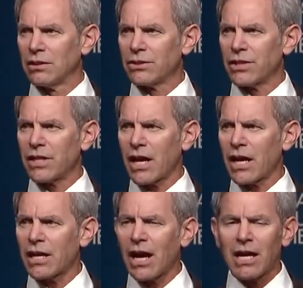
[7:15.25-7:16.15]

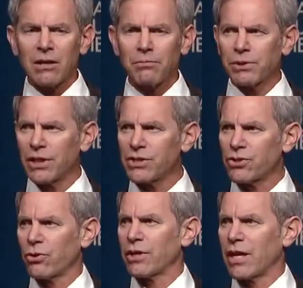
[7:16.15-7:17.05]
Today, I am pleased
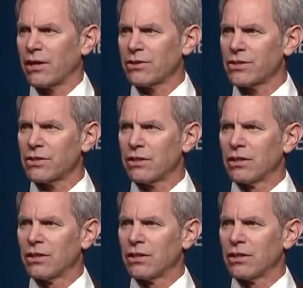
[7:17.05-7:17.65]
to announce